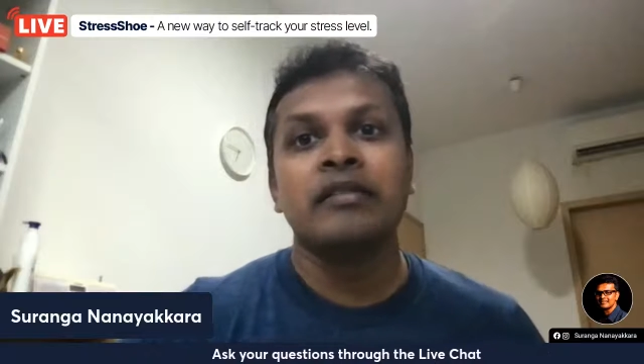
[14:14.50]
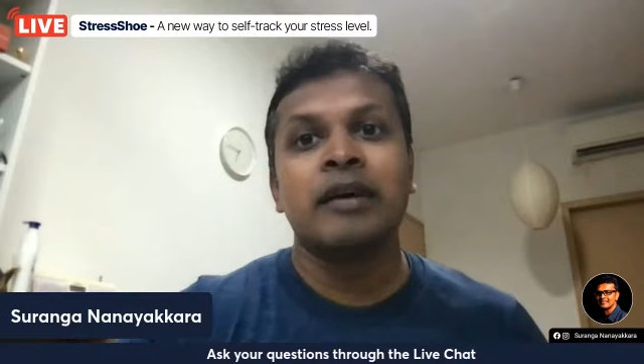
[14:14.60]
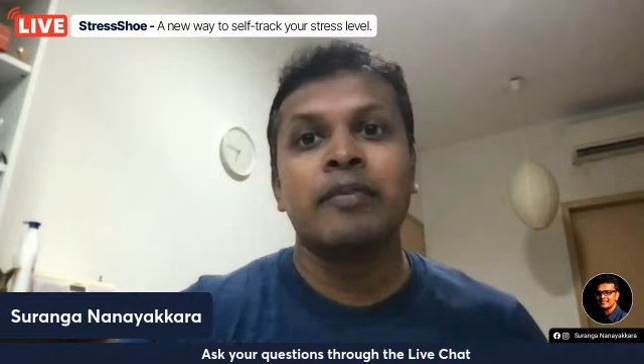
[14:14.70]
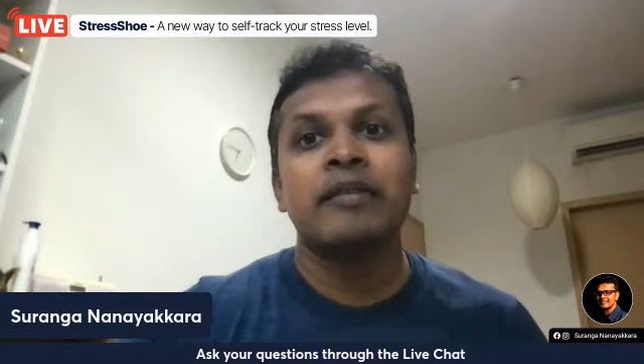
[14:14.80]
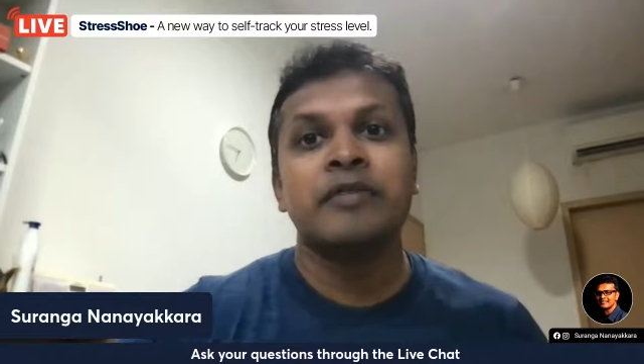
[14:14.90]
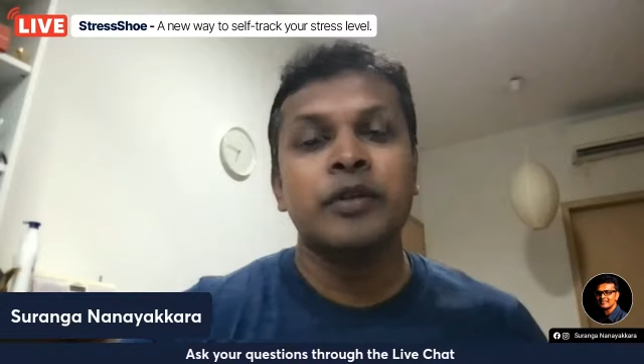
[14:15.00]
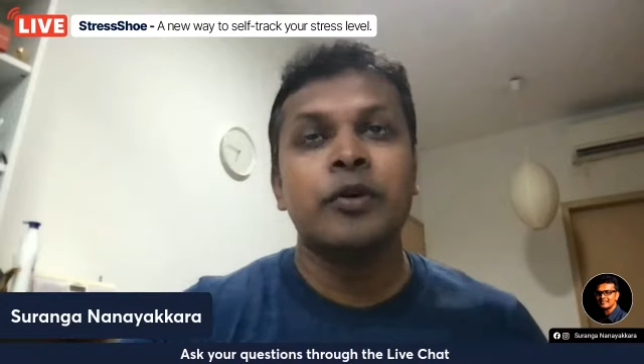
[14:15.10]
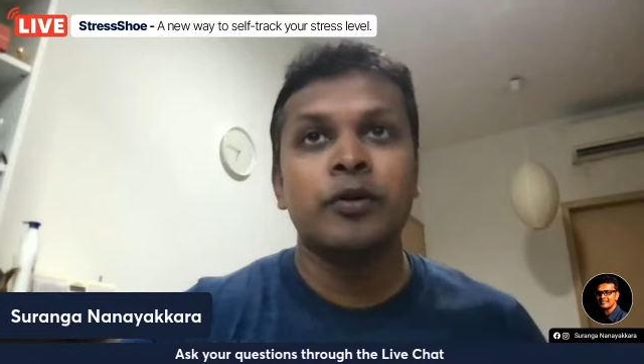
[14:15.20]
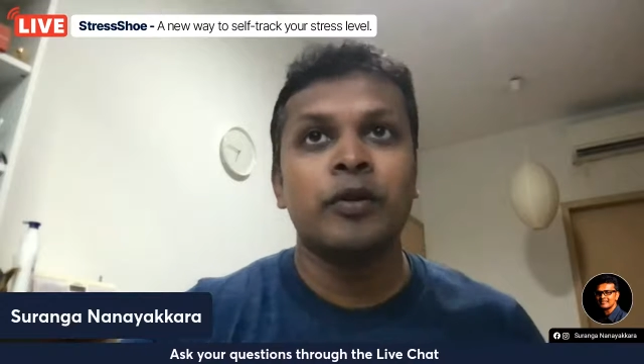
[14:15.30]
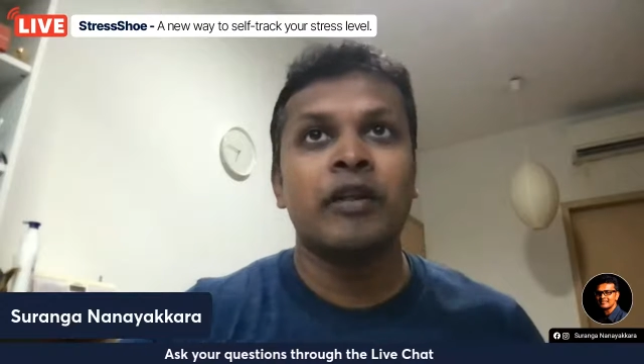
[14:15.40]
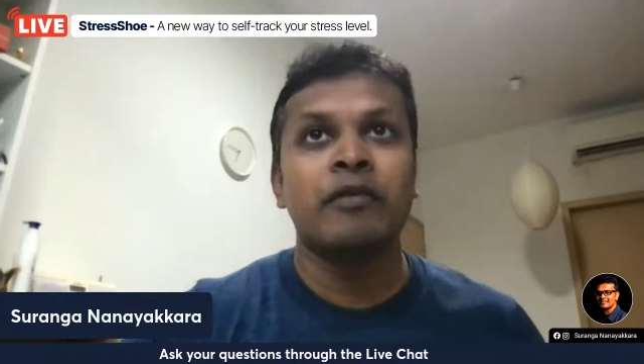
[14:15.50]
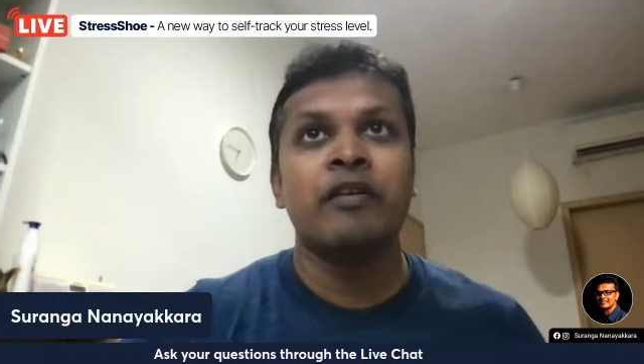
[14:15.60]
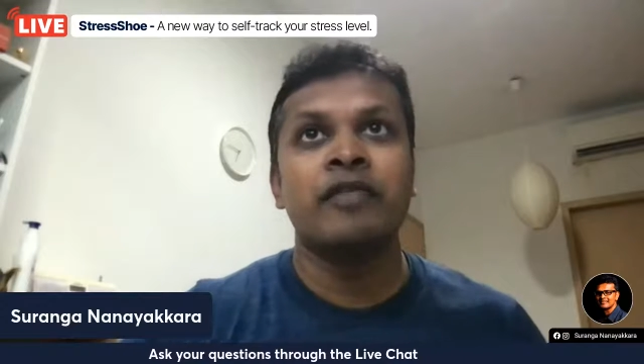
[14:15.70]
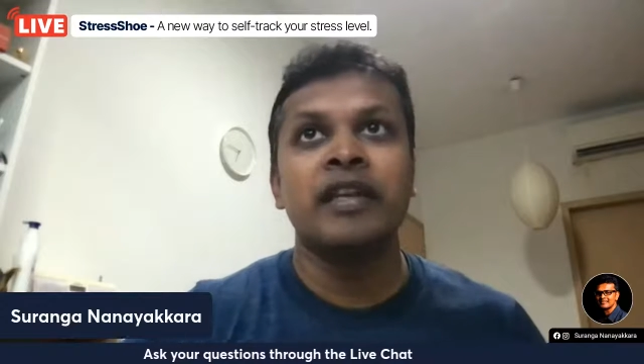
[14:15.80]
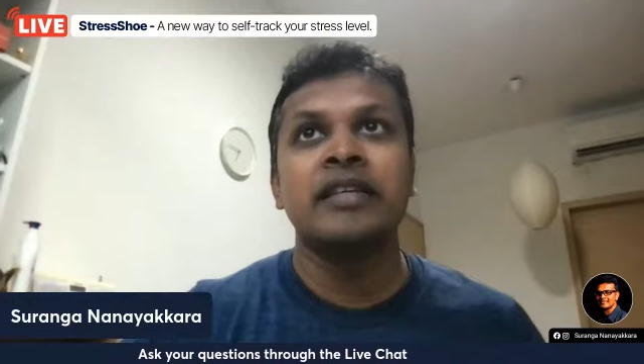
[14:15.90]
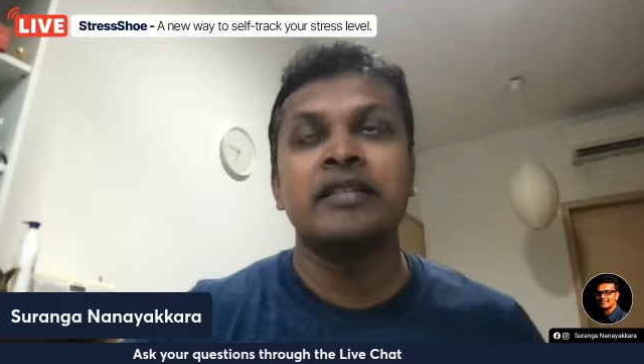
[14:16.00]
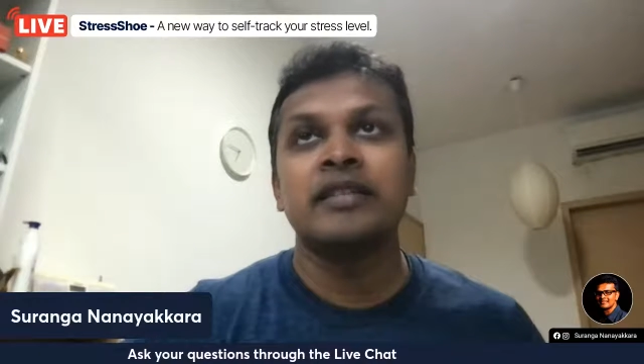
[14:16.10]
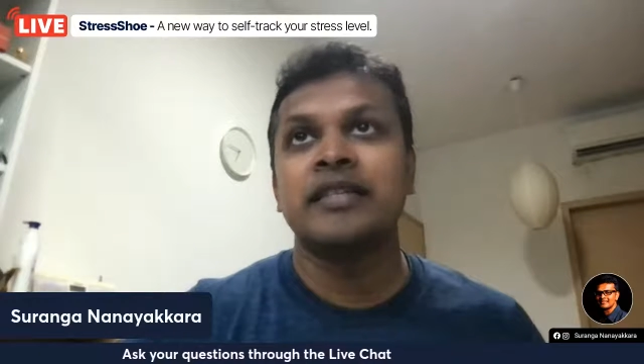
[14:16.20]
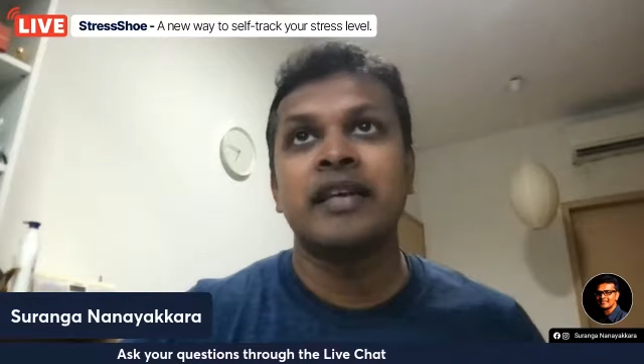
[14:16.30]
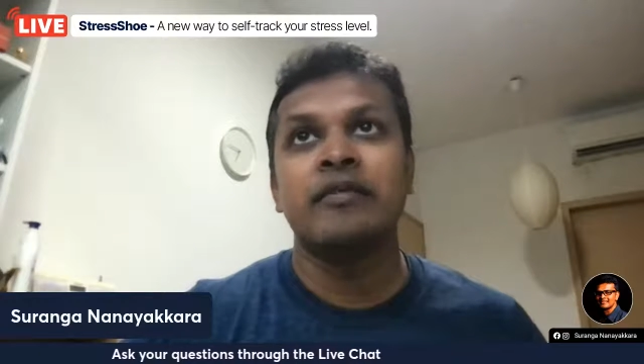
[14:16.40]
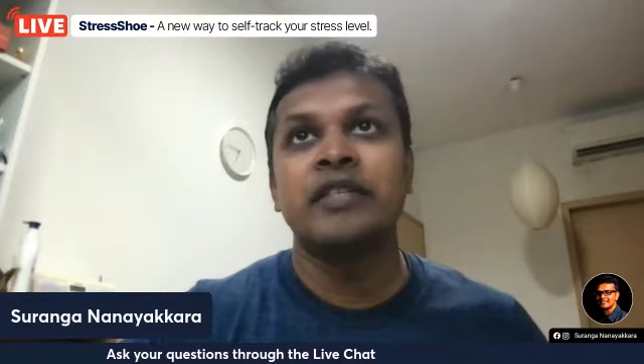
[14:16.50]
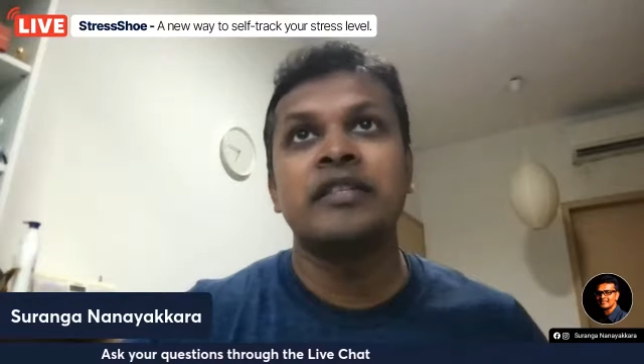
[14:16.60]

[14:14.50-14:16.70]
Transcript: sometimes we don't know that we are feeling stress and we